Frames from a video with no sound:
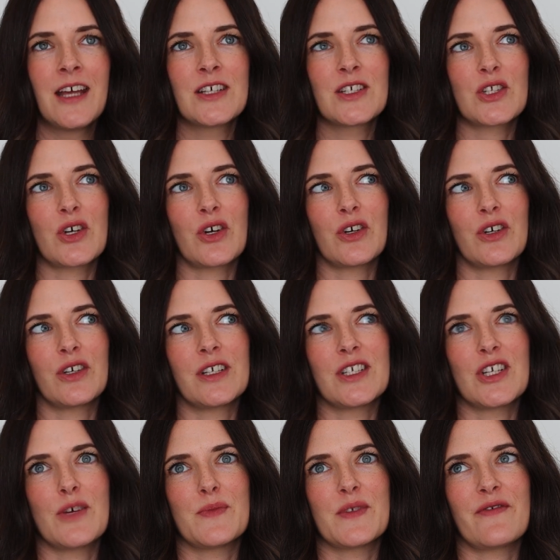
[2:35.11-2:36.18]
So in
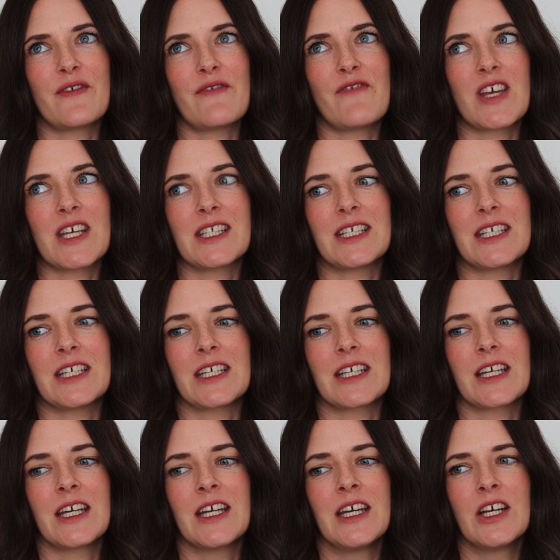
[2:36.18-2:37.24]
terms of
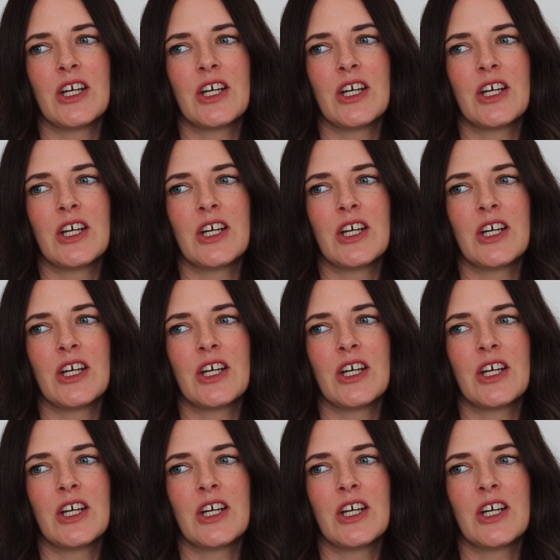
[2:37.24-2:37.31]
investing,